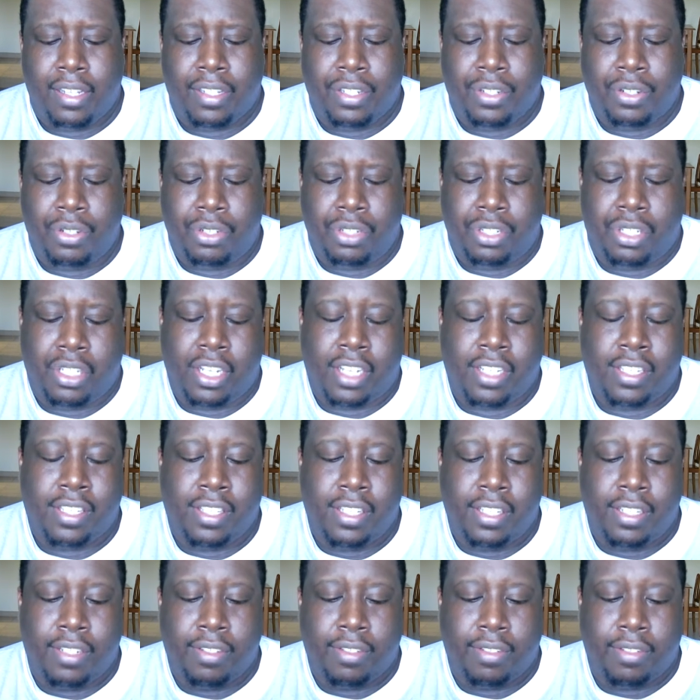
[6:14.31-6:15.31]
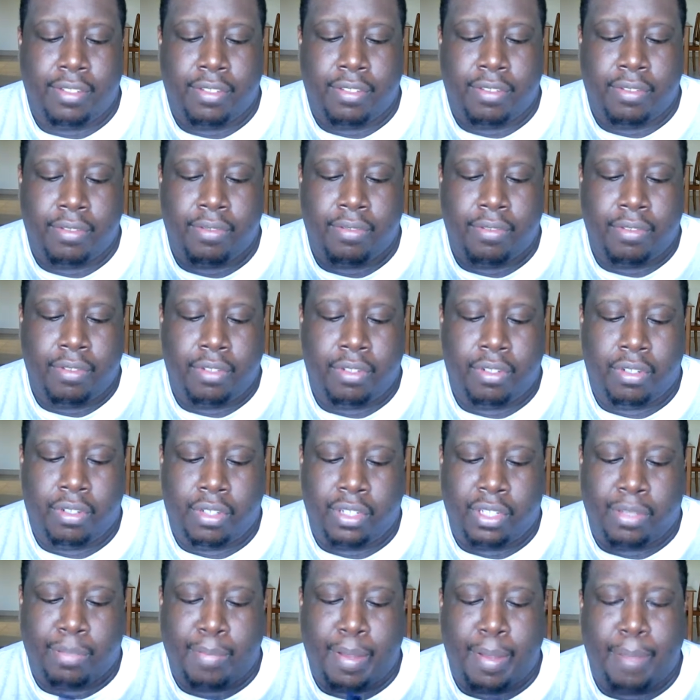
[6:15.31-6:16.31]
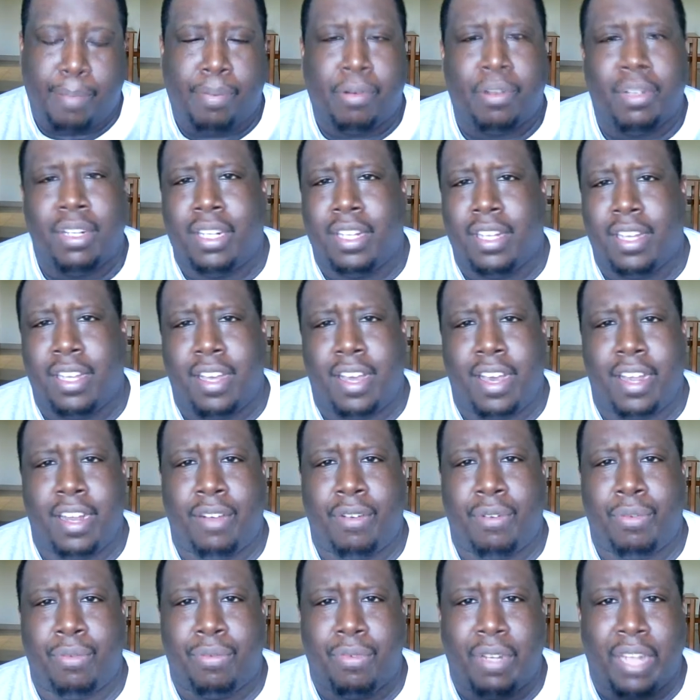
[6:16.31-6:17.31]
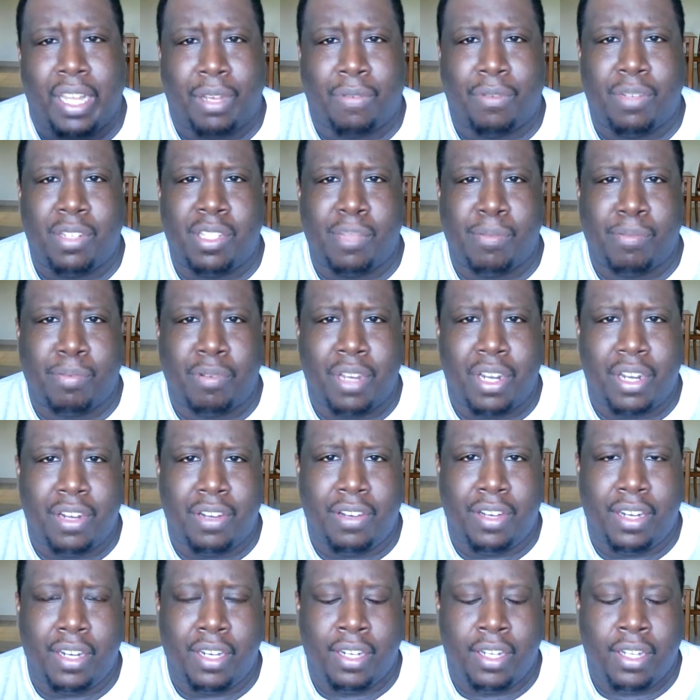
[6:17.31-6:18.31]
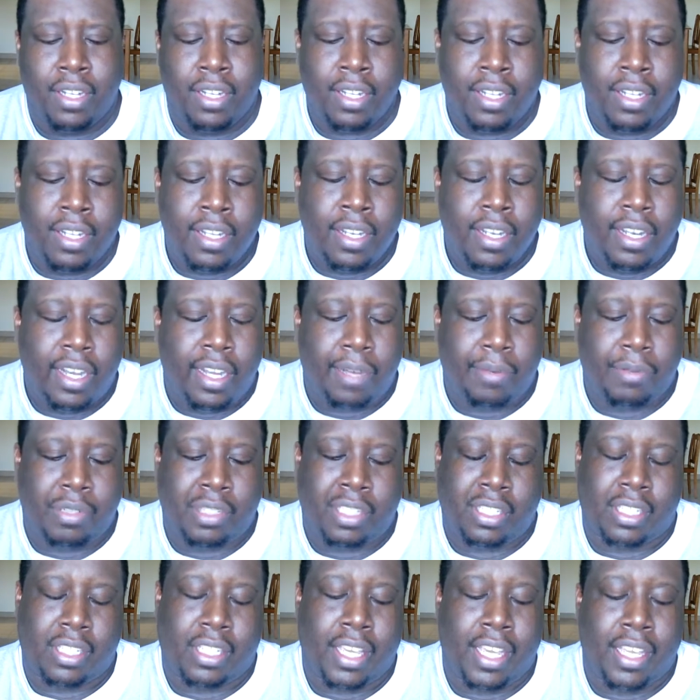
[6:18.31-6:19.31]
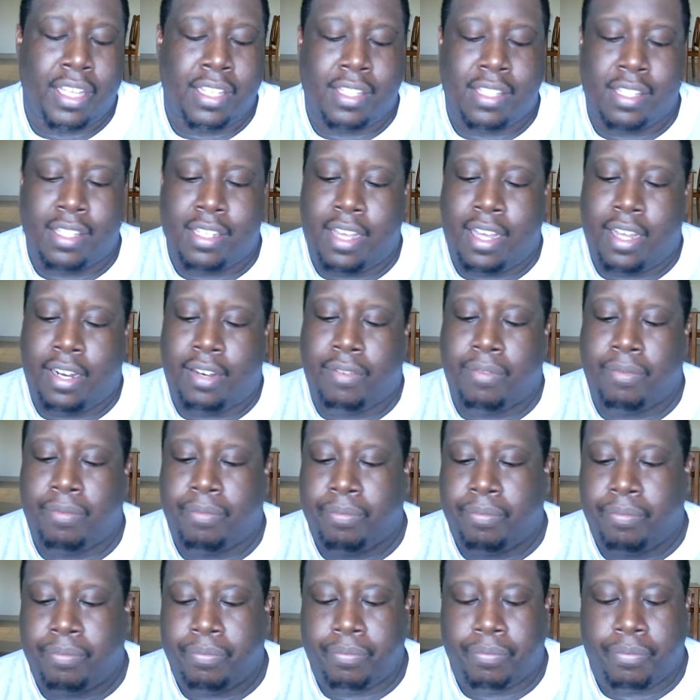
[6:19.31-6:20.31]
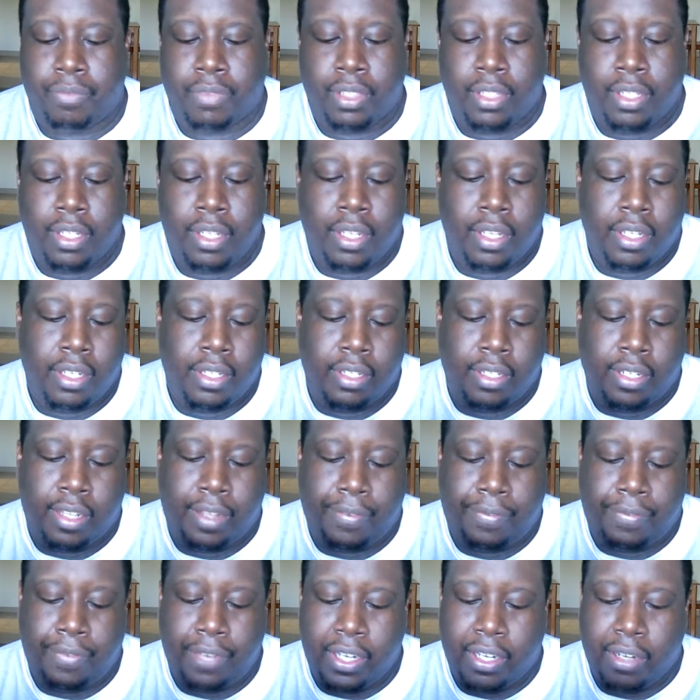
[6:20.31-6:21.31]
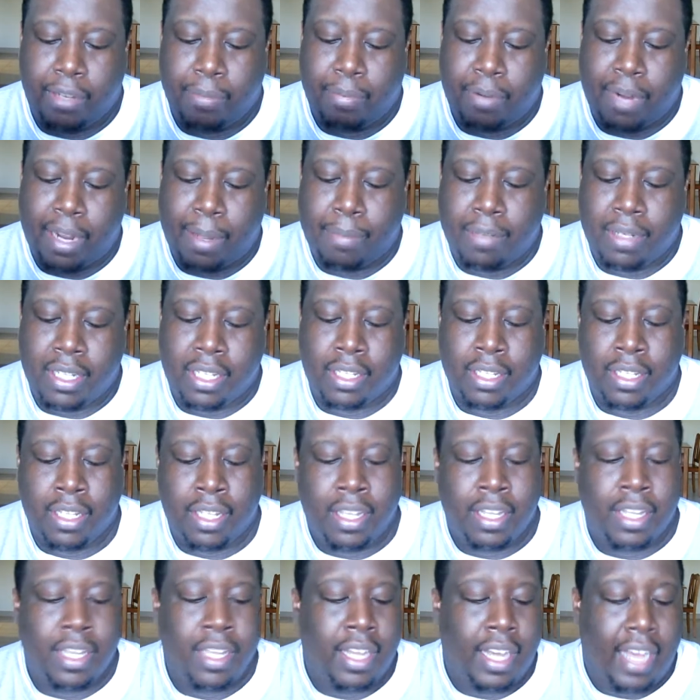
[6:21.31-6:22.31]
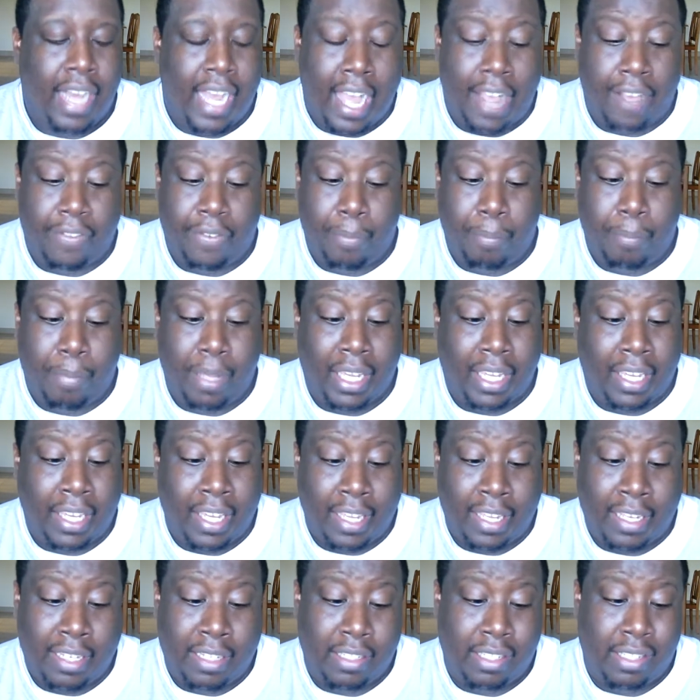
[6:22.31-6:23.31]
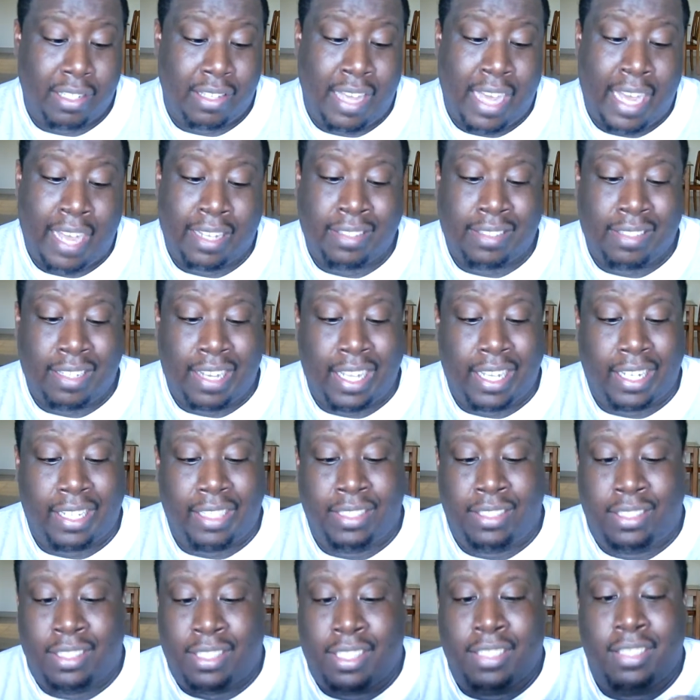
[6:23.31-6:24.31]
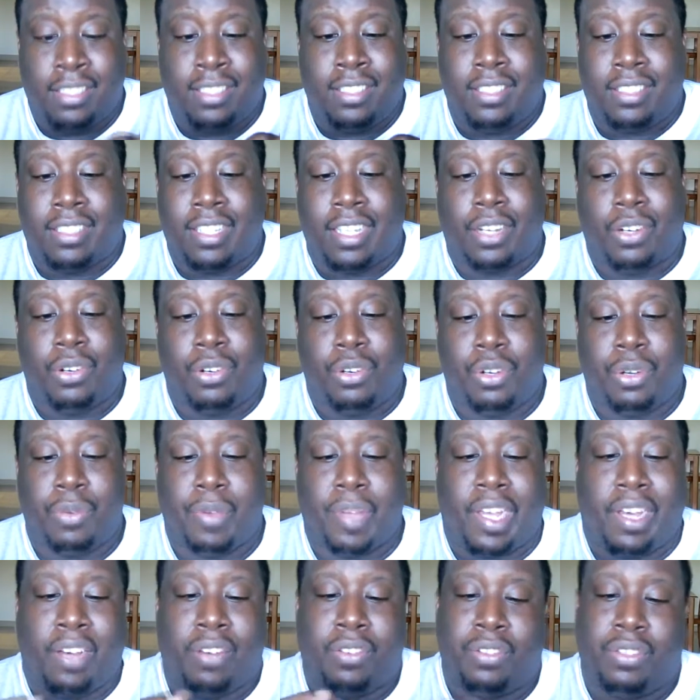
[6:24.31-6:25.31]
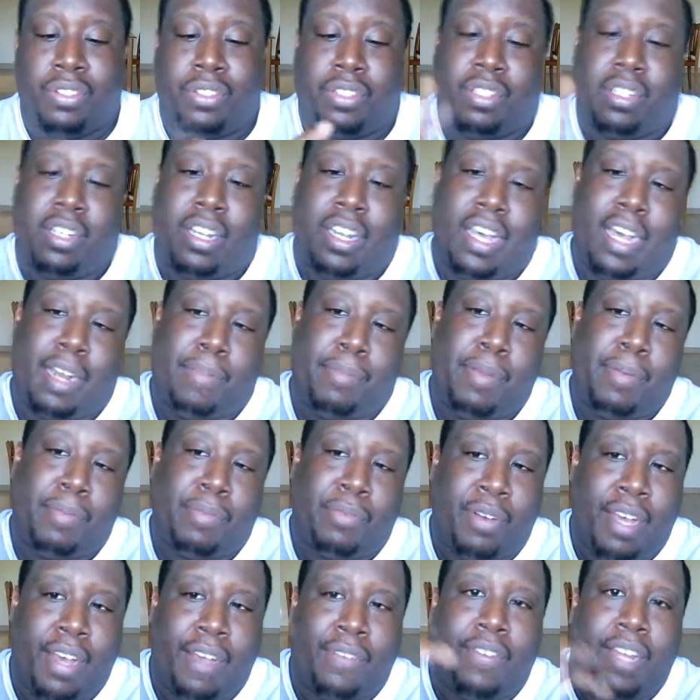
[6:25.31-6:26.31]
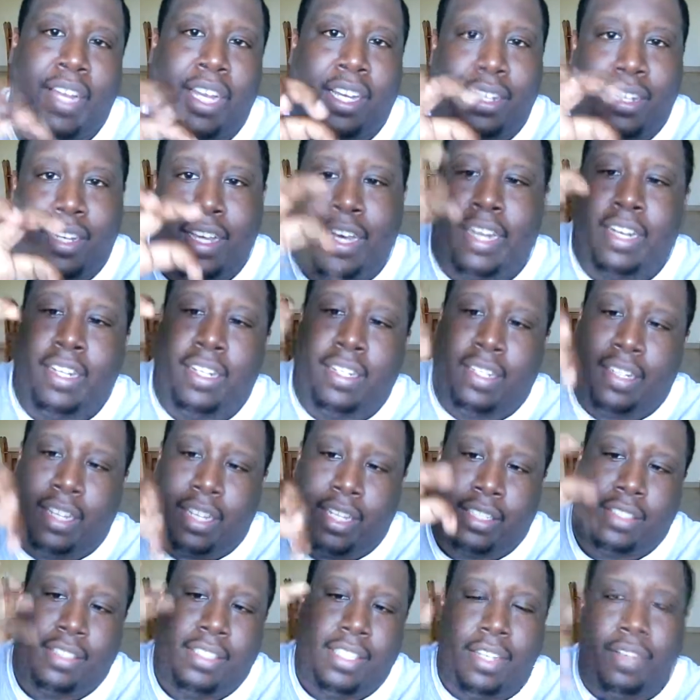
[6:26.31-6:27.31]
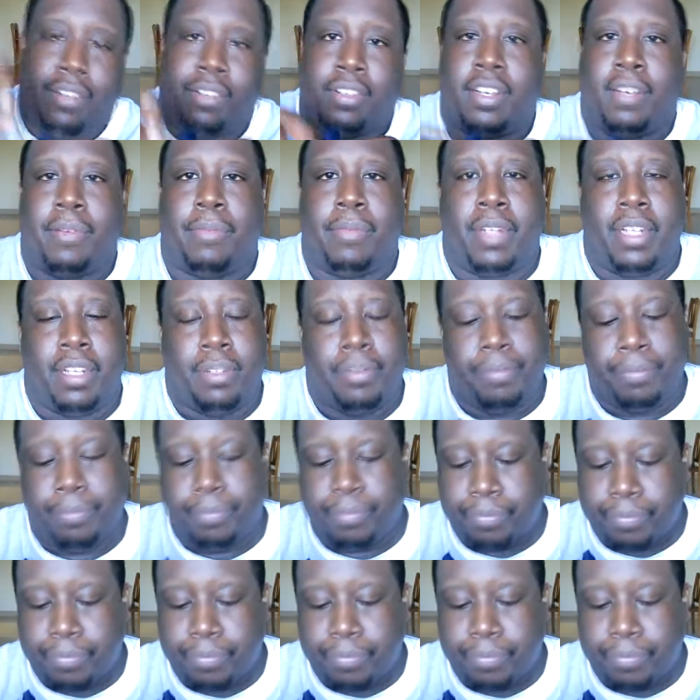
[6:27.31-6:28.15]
you adjust it just by pulling the knot out, like once you put it on, just in case it's not fitting you properly. I have a big head, so I had to like adjust this like all the way out. A lot of people have like a lot of like tail coming out.